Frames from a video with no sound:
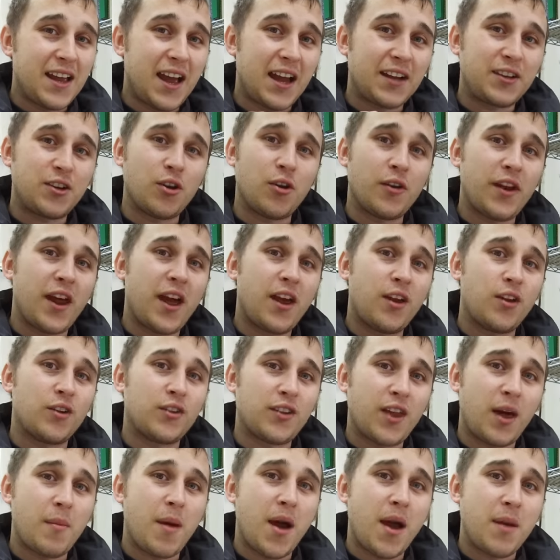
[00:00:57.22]
I don't know how long
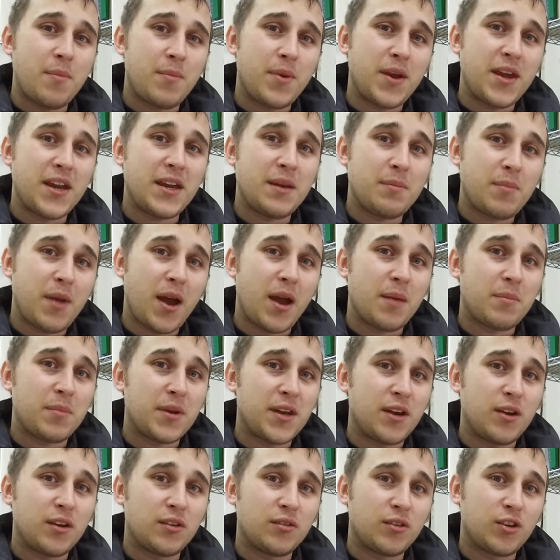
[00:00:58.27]
that might be. It might
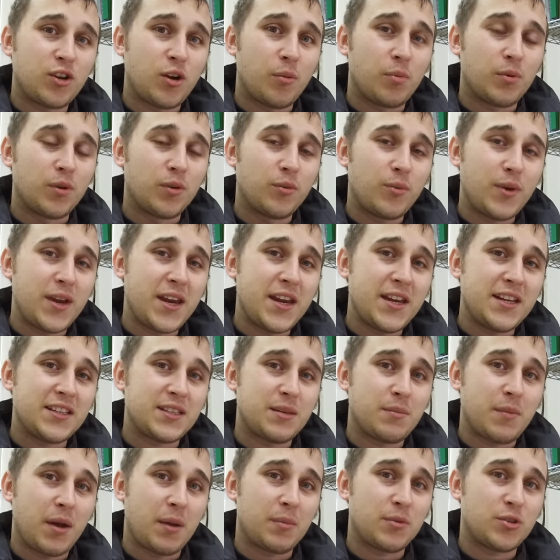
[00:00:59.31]
be a couple of weeks.
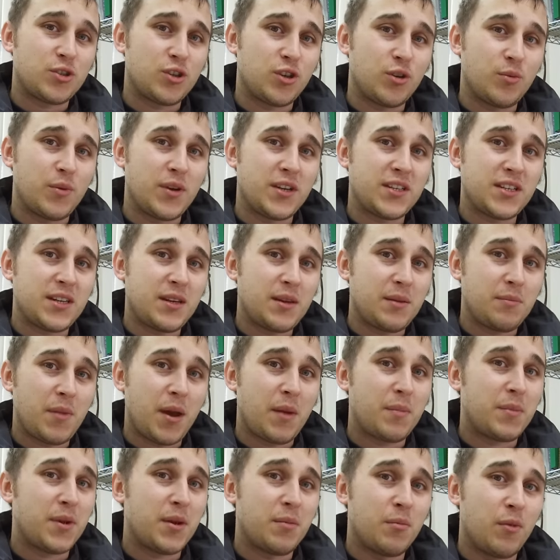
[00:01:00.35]
It might be two weeks. It
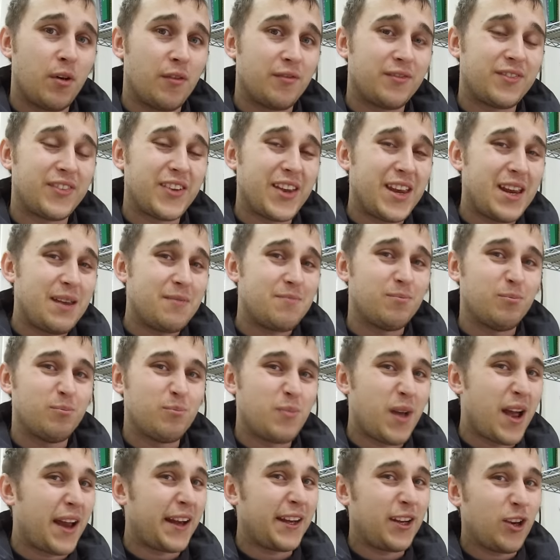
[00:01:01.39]
might be a month. It
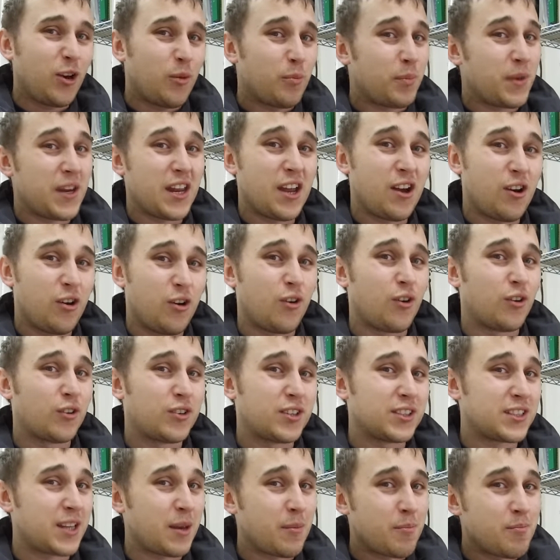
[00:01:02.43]
might not be at all
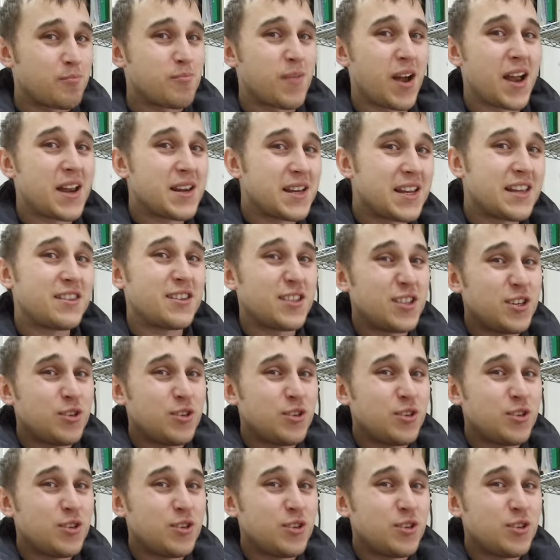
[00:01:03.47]
because I might get the